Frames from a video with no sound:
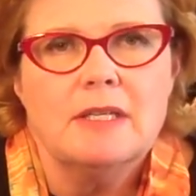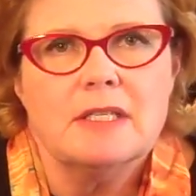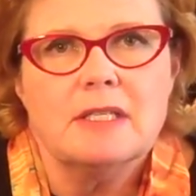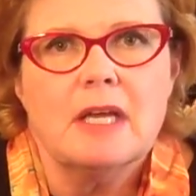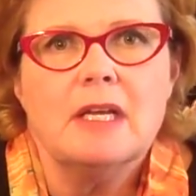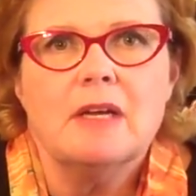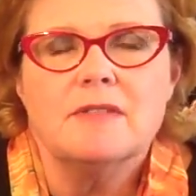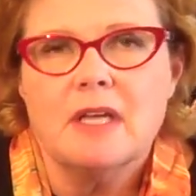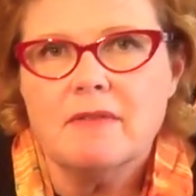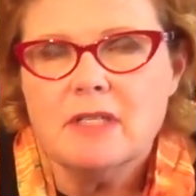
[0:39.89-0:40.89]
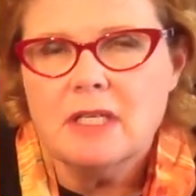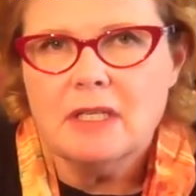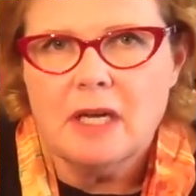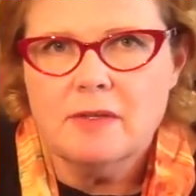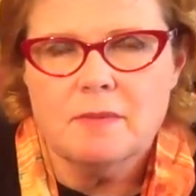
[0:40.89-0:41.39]
is a study of
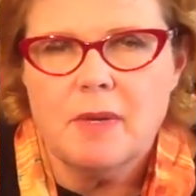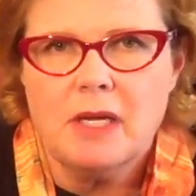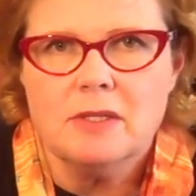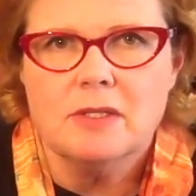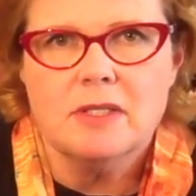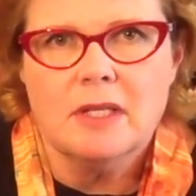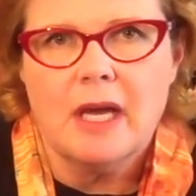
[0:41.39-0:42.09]
17,000 patients in